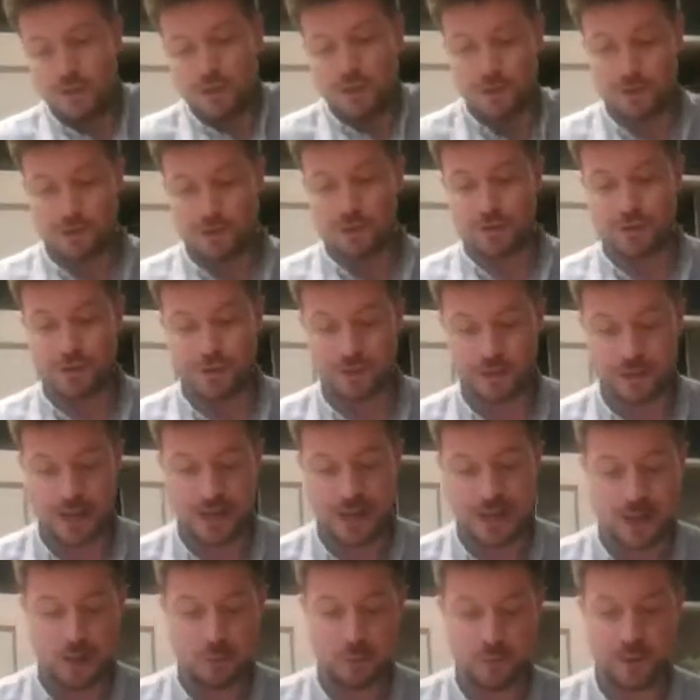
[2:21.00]
sauces.
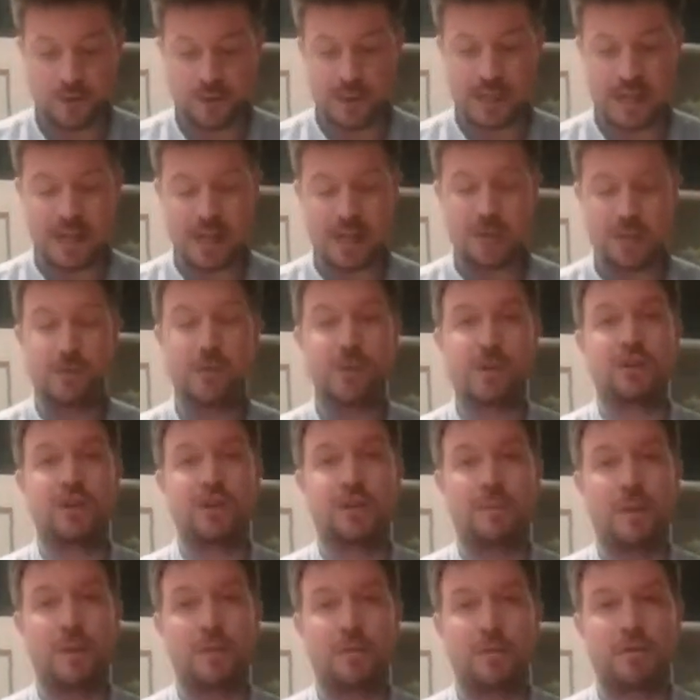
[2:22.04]
With the date night one, you've
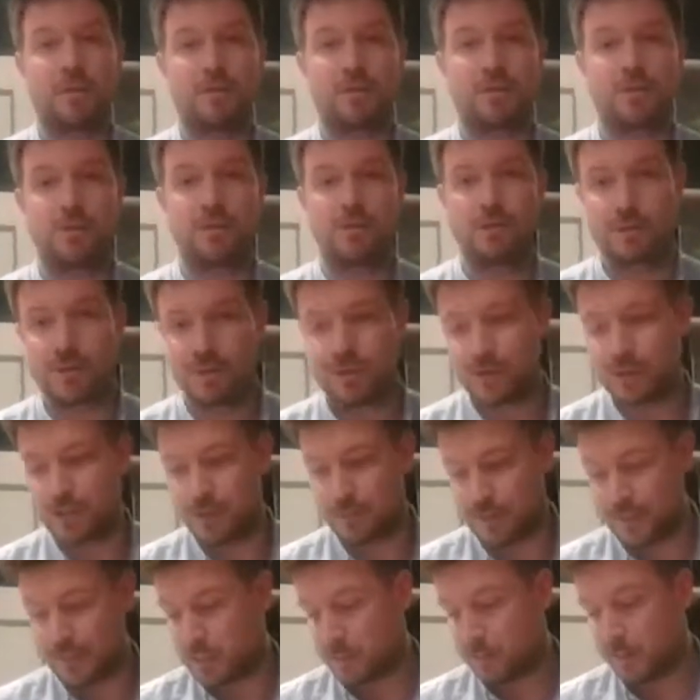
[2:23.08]
got a peppercorn sauce, which has
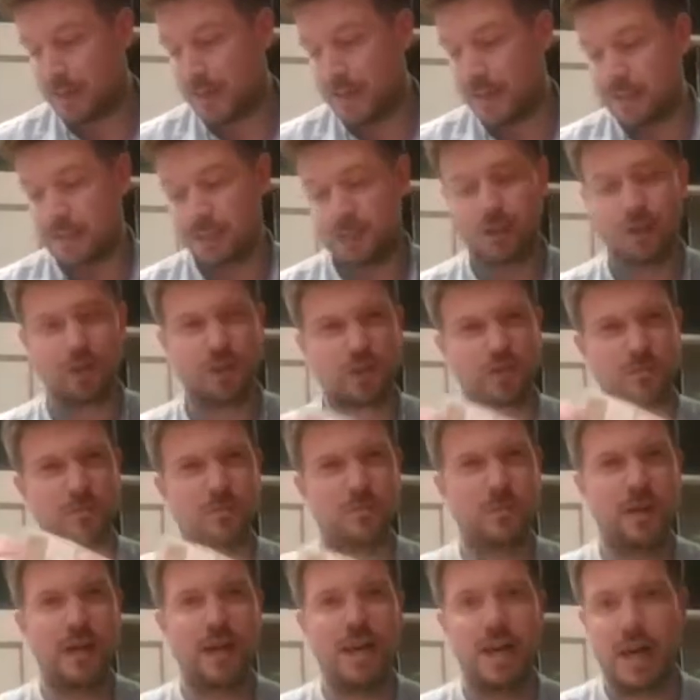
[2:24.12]
already been supplied. It's got
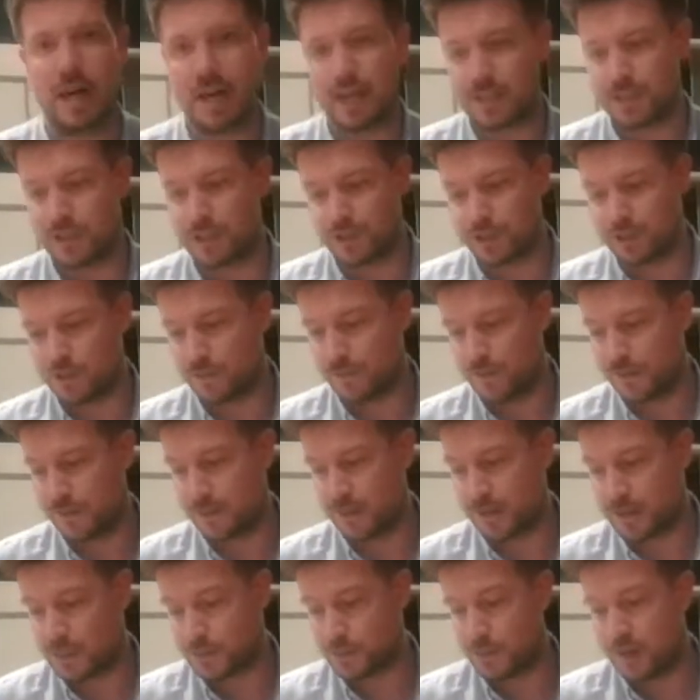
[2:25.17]
some allergy stuff on
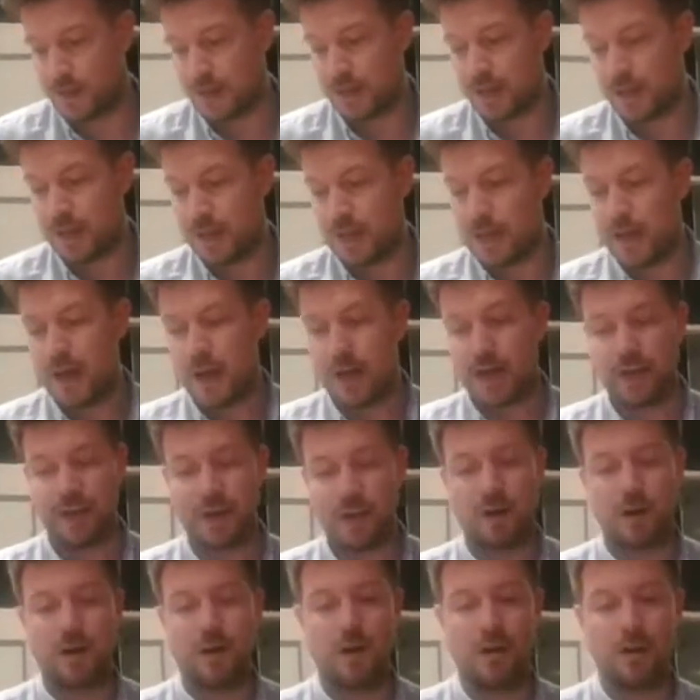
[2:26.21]
there as well. And
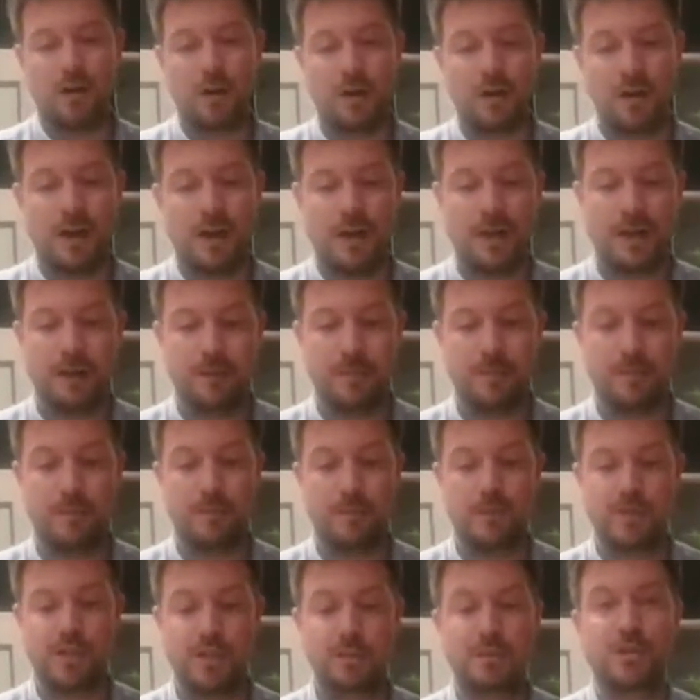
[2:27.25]
you've got our
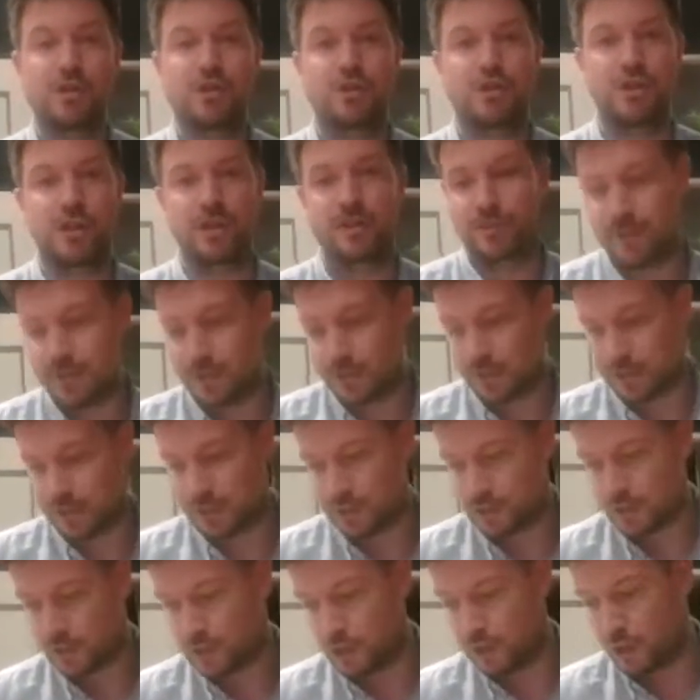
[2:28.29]
chimichurri for
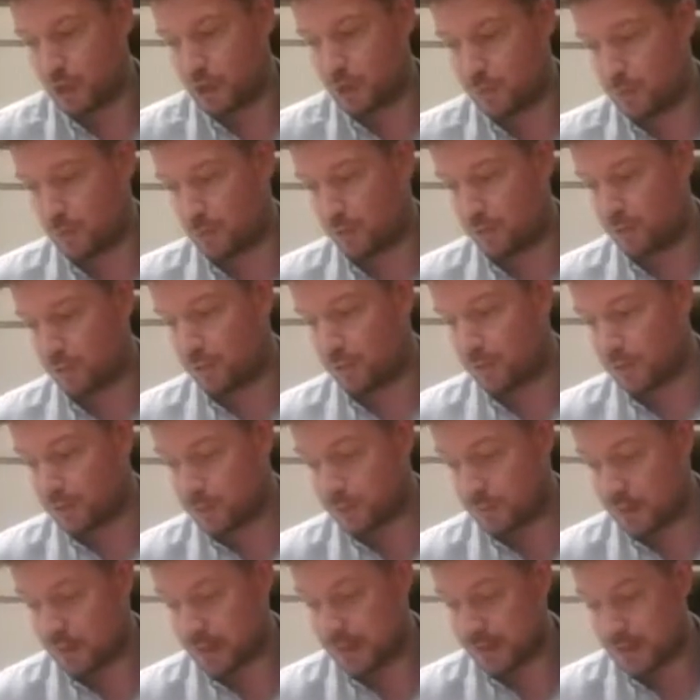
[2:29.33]
the Tomahawk one
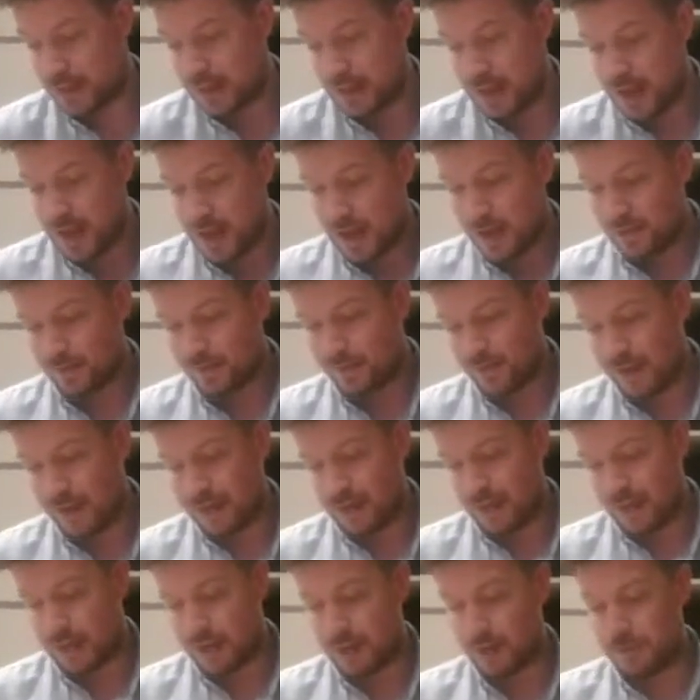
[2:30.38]
as well. And
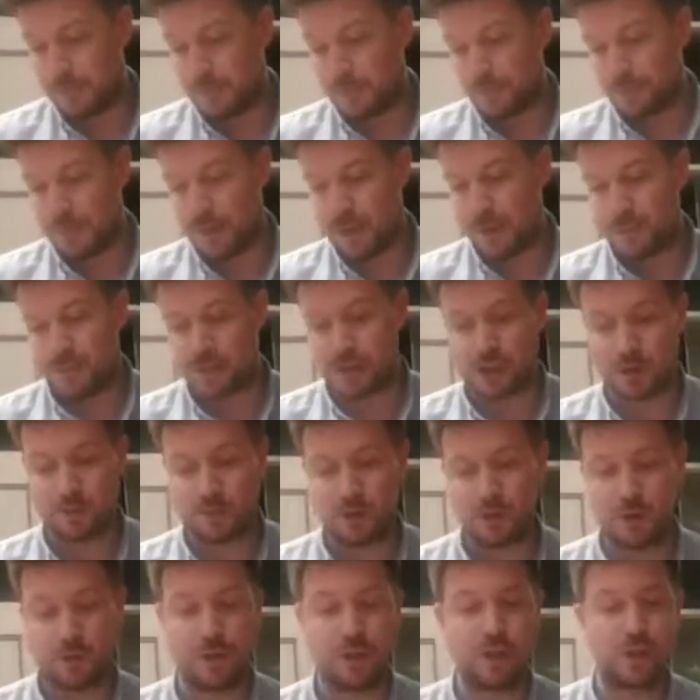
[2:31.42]
finally, with the
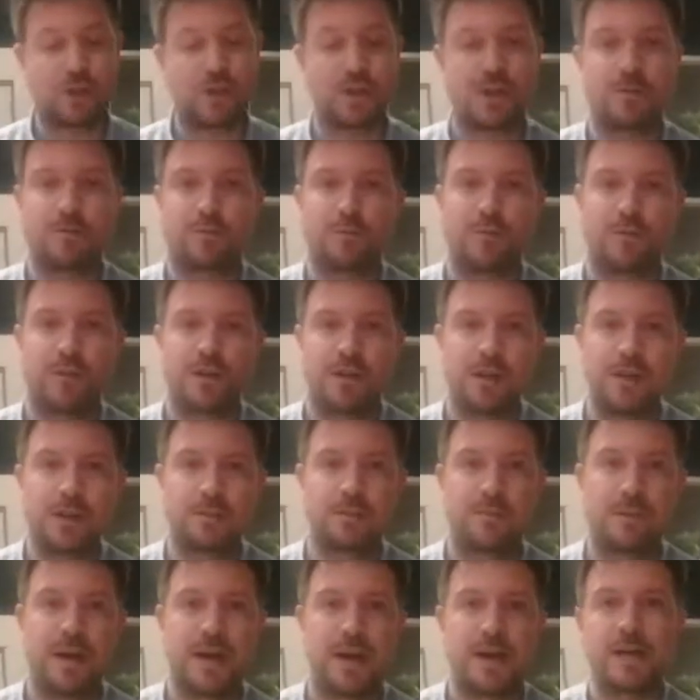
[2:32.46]
Tomahawk one, you should have
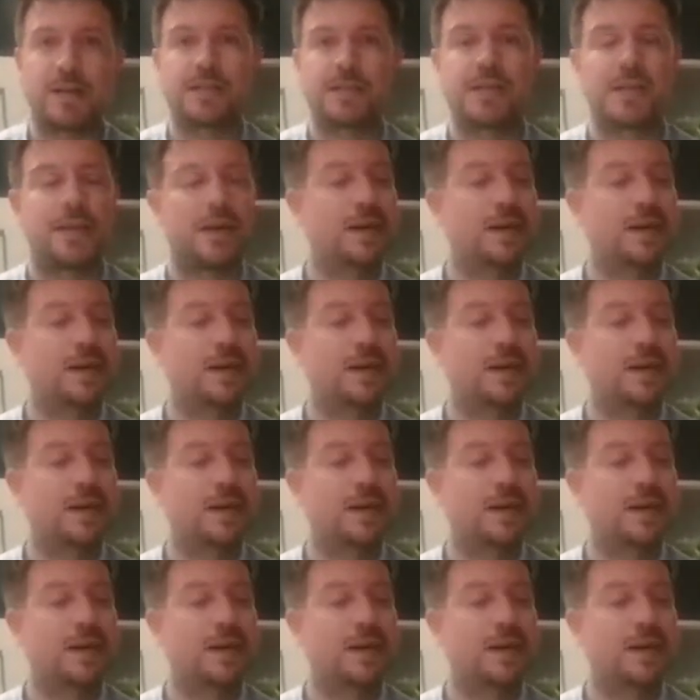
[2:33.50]
pre-packed